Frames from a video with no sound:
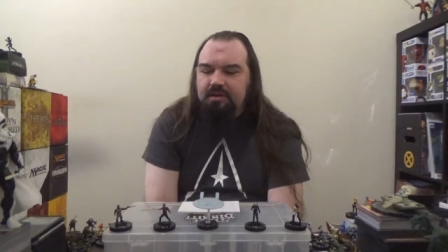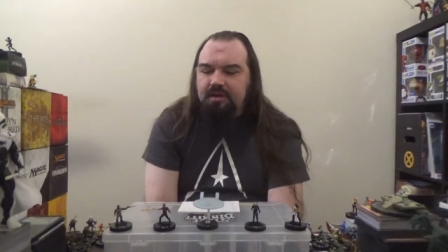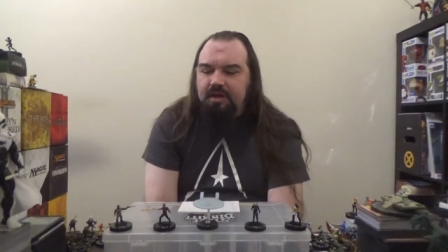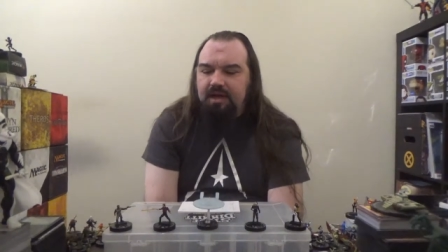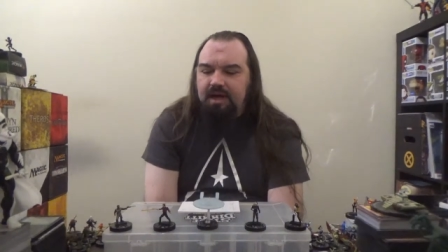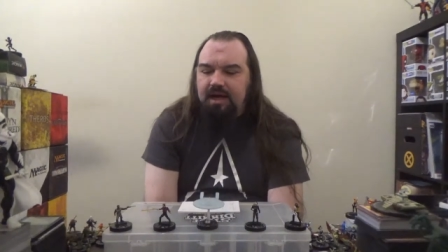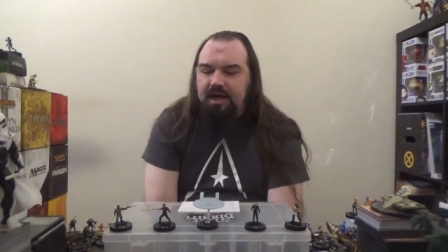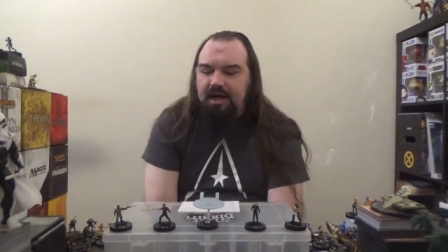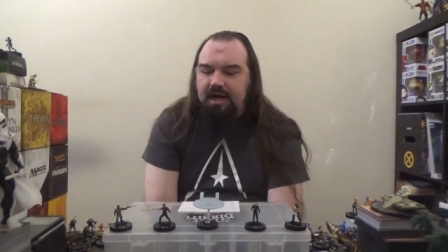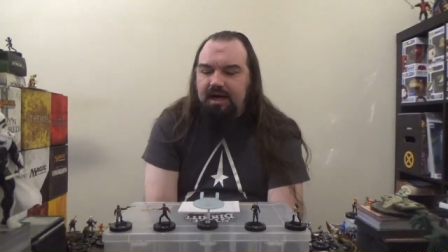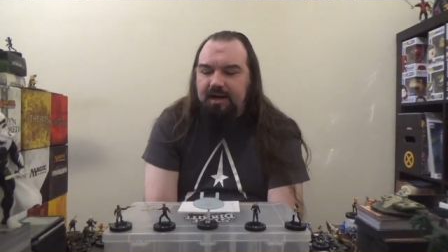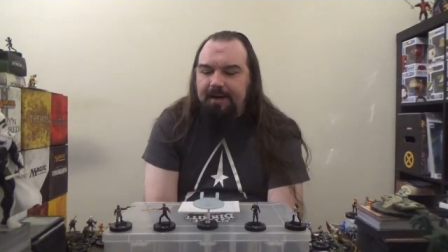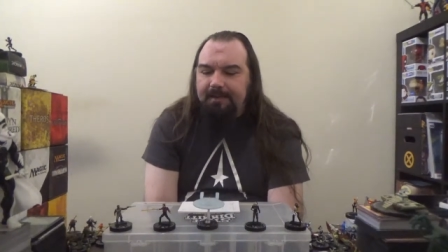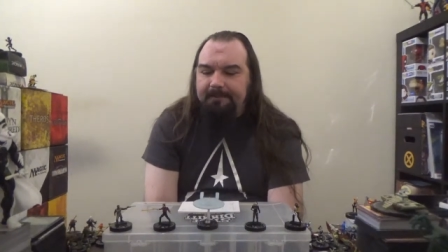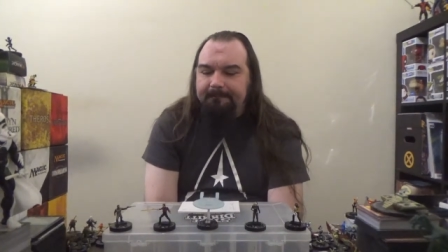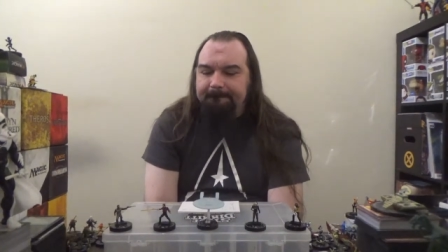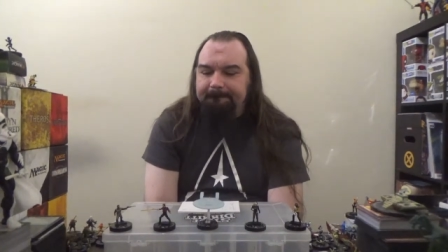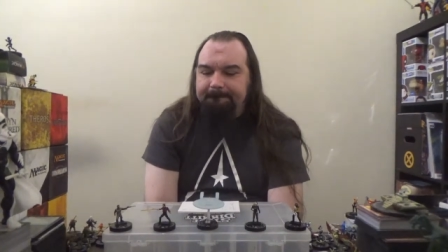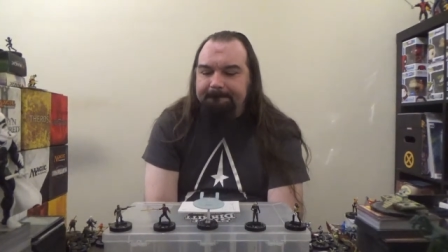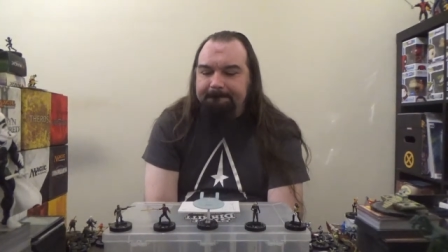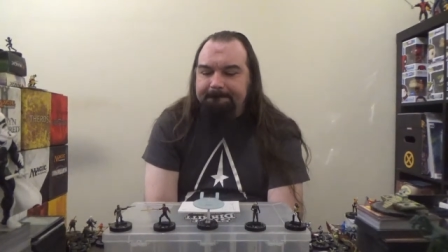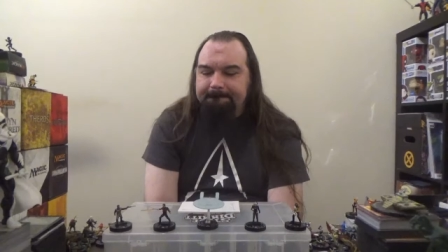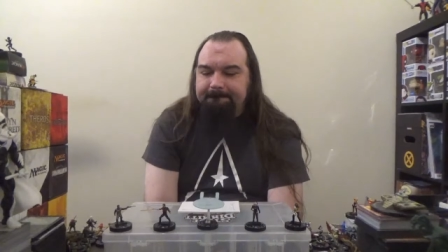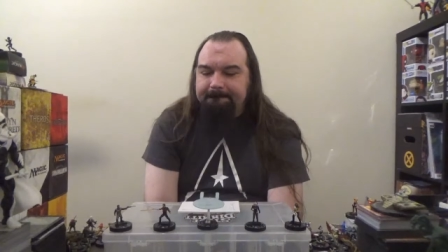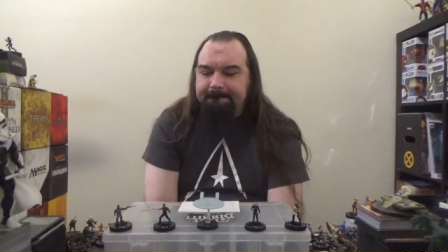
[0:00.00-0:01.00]
Um,
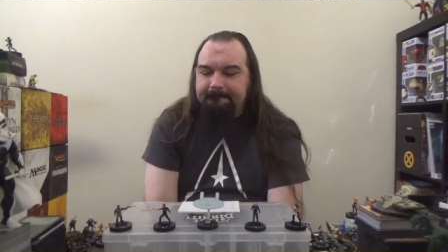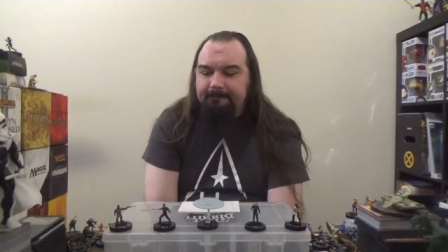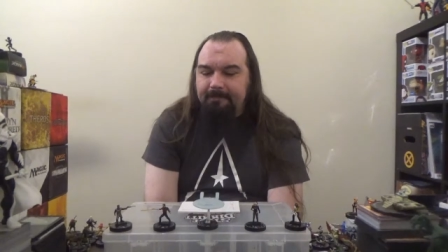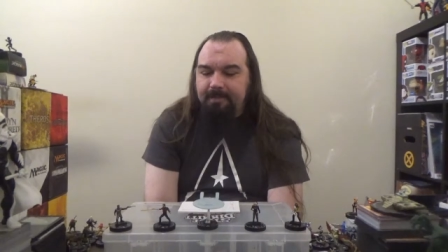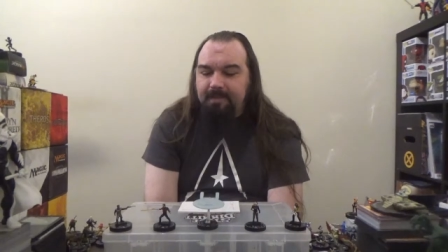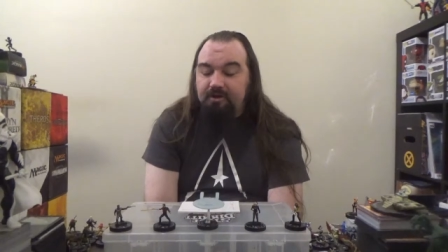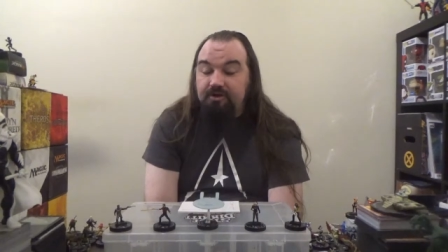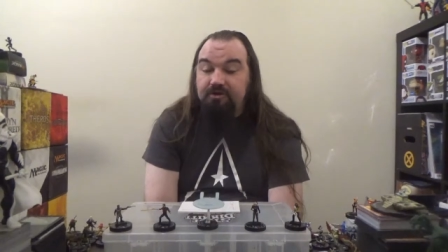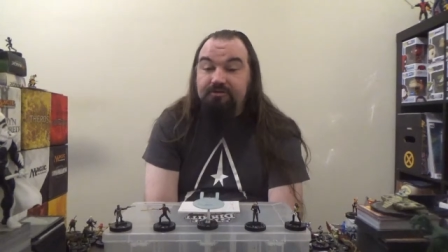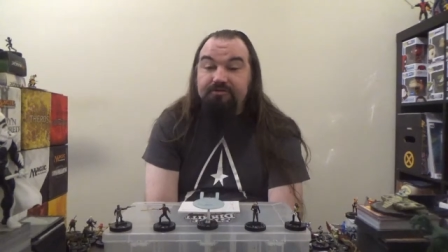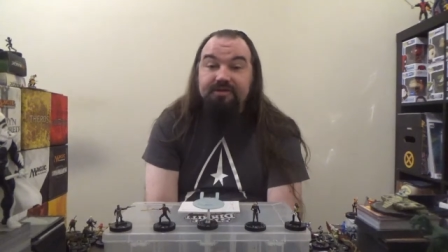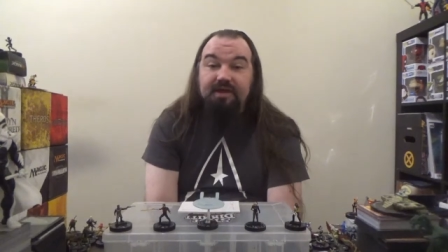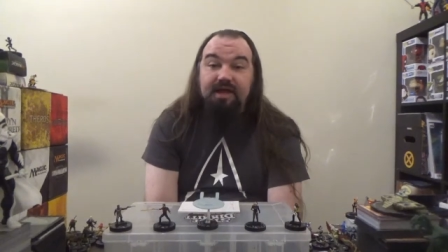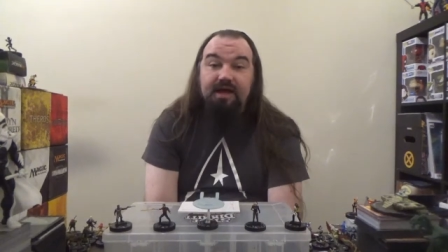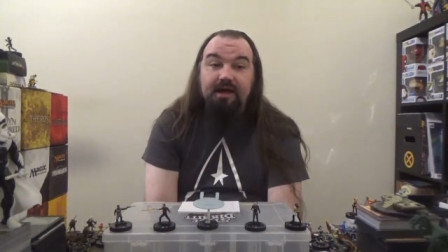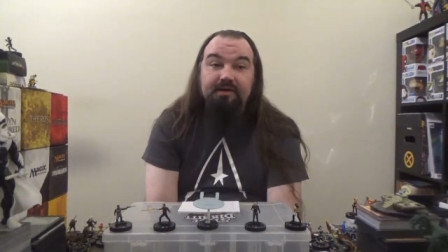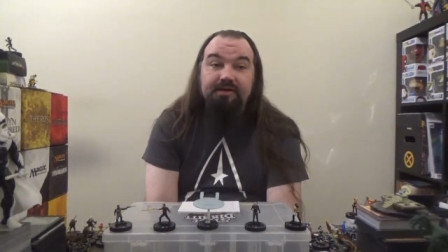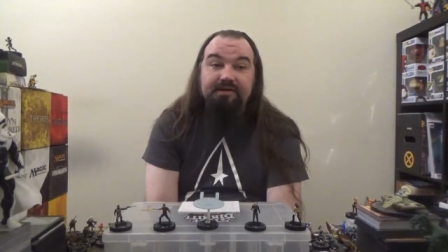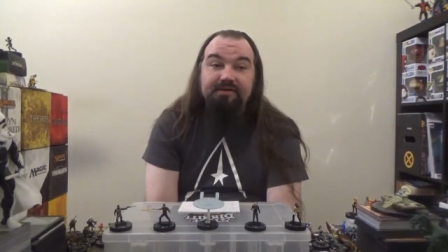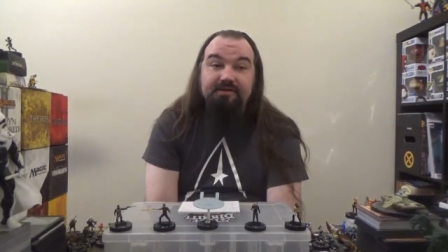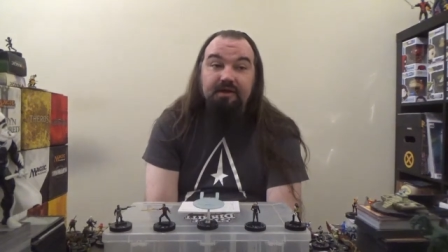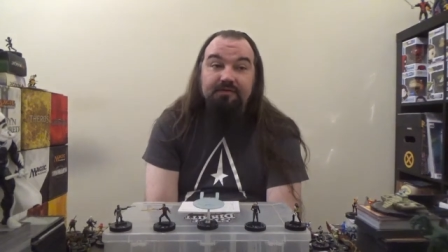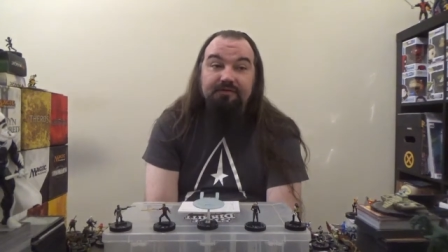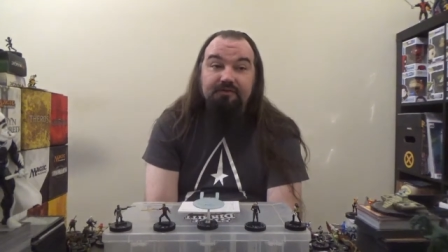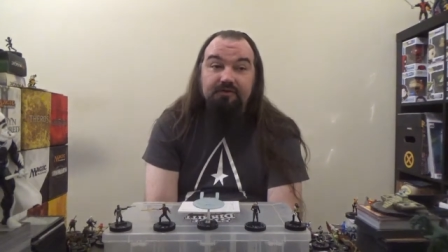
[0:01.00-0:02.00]
turns out
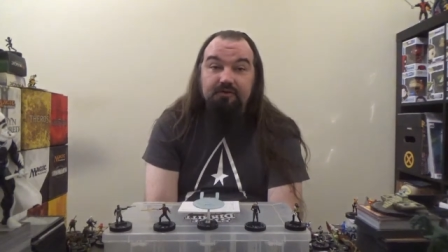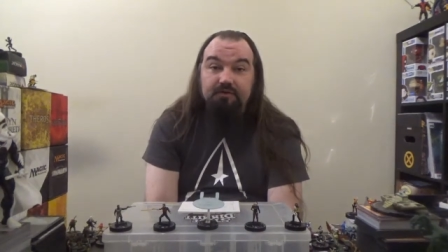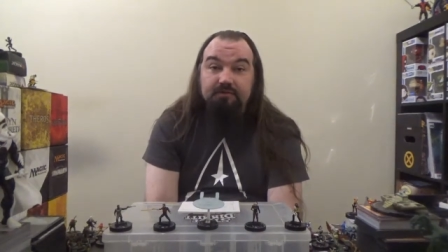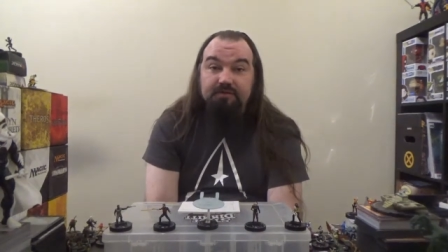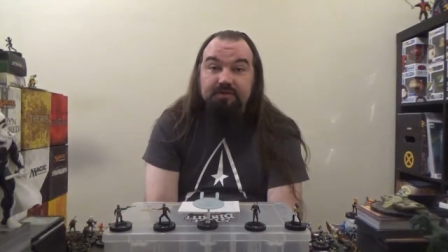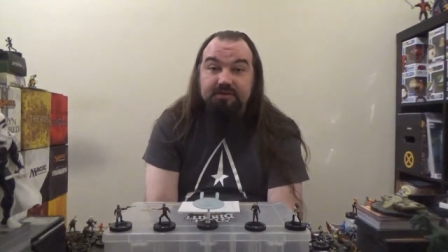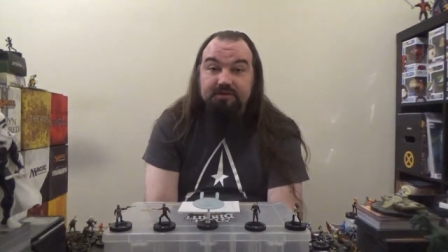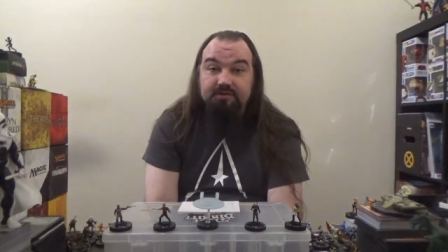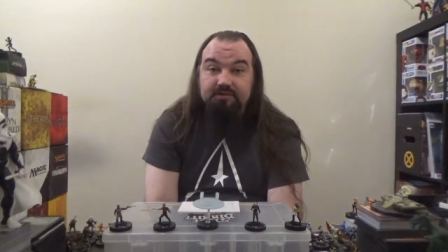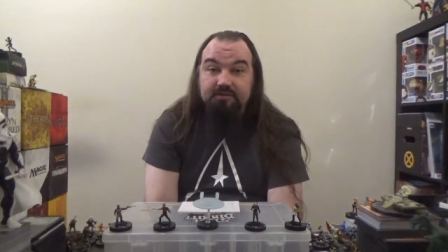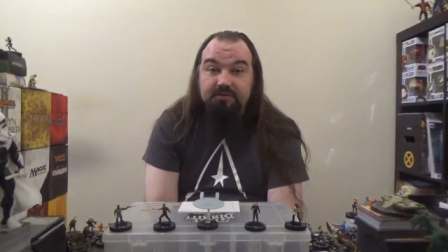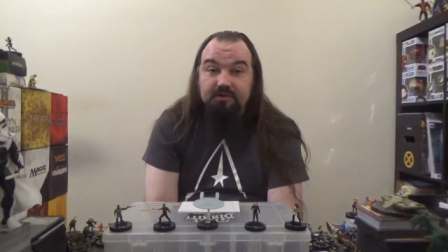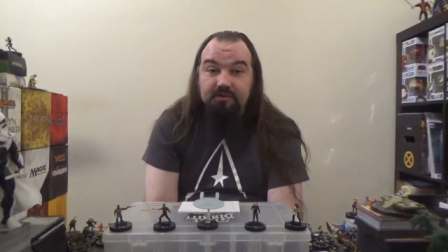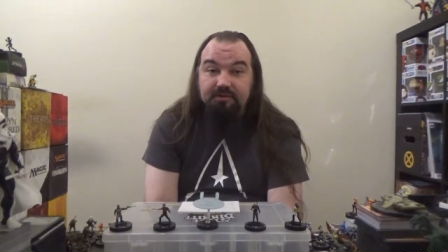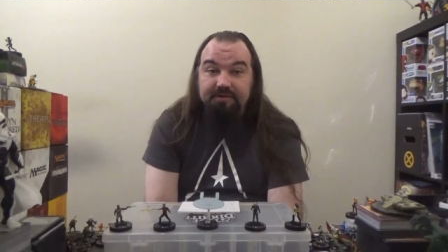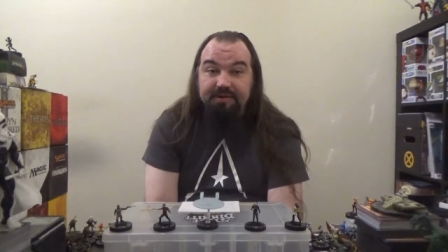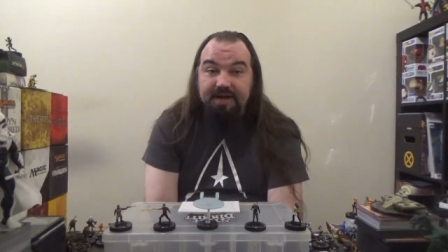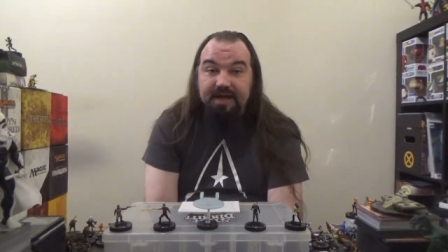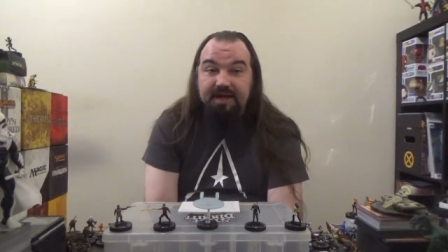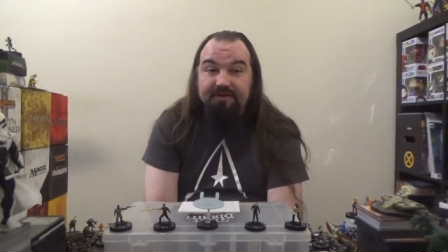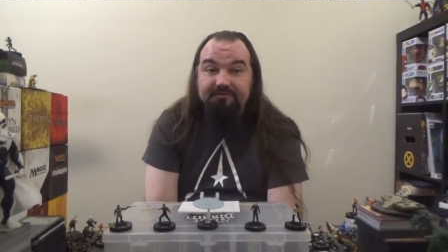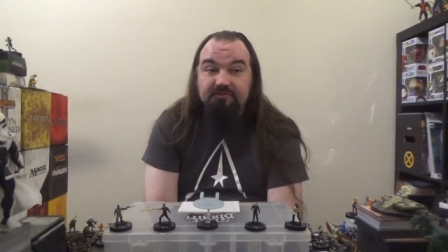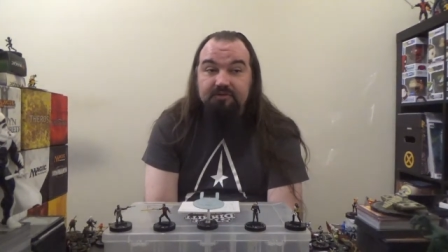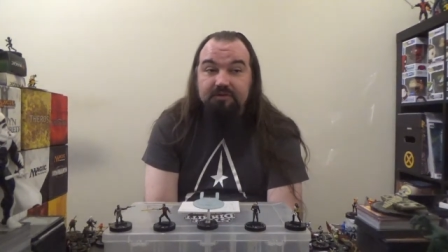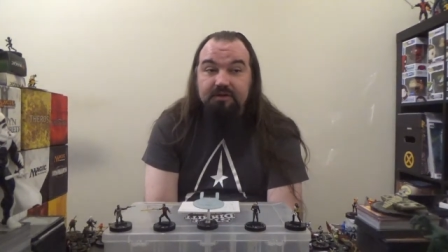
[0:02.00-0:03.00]
he's not the only one going
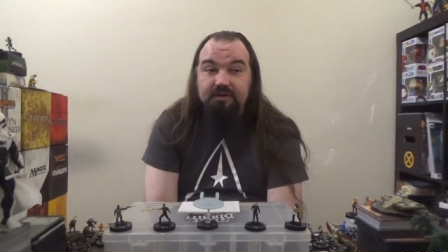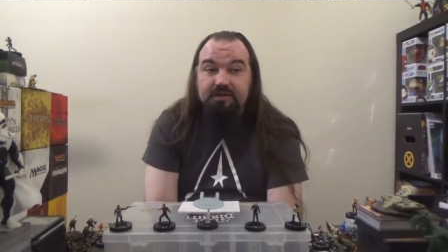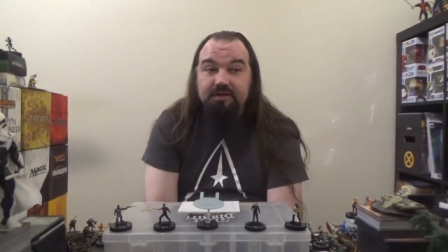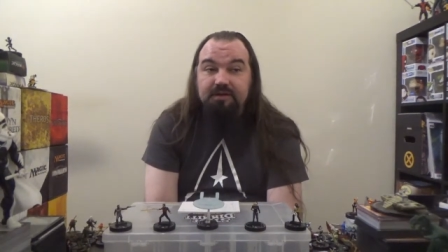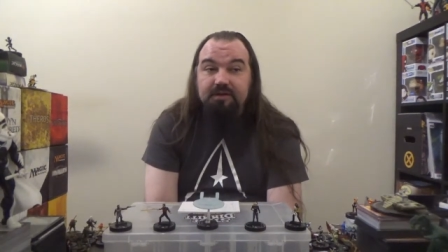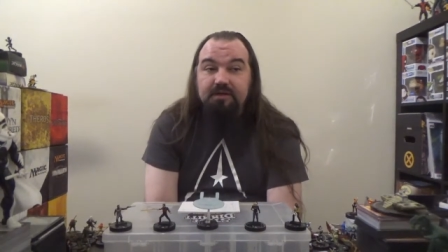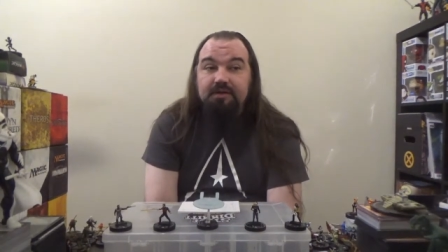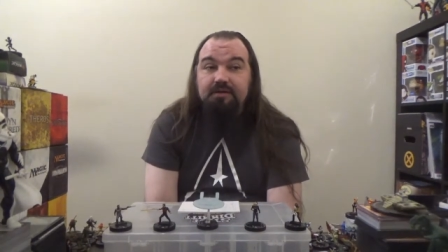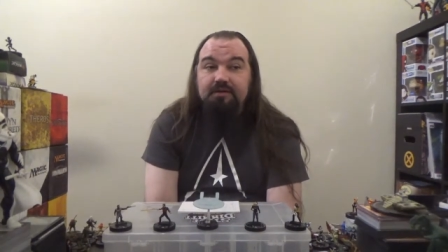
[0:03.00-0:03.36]
after it.